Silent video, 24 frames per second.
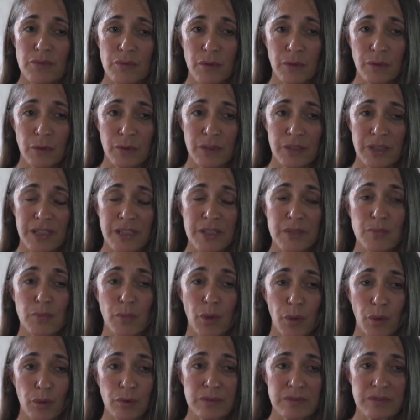on his
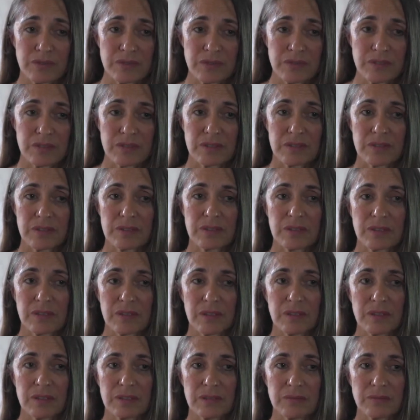boat.
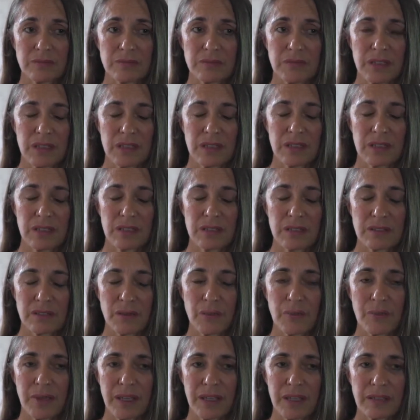Um,
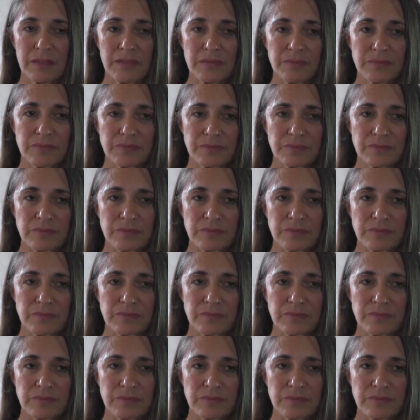to mean